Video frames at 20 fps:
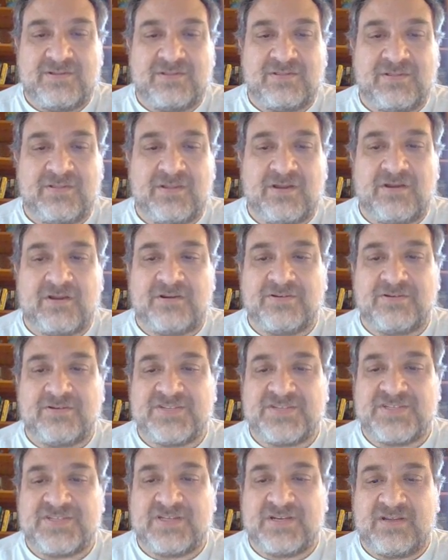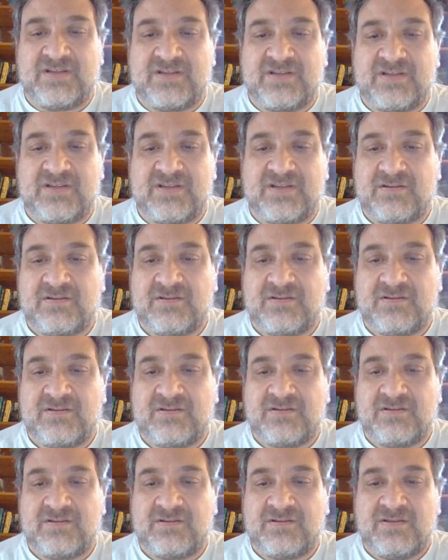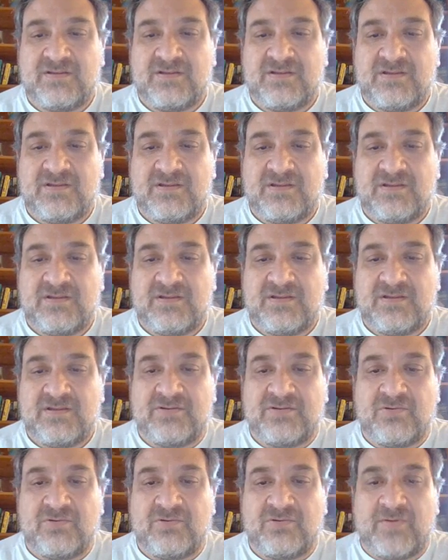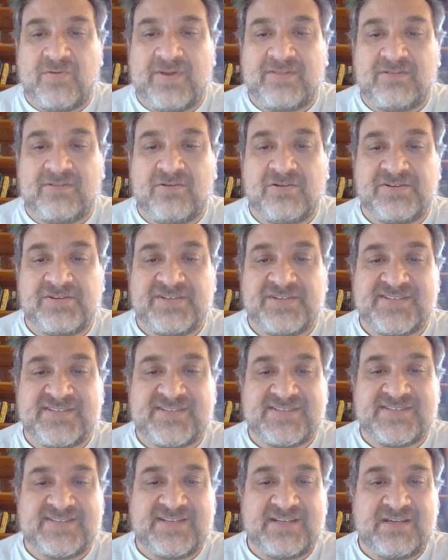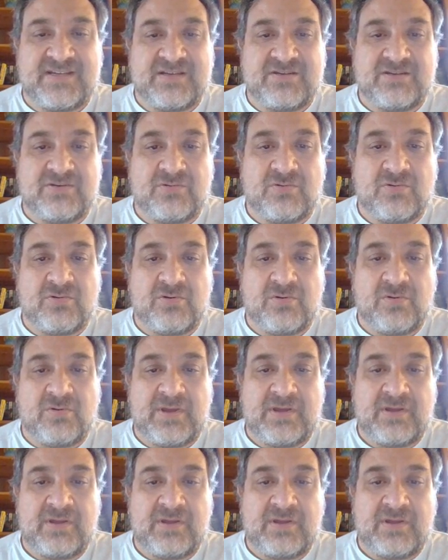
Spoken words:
Large city in Uruguay, largest city in Uruguay.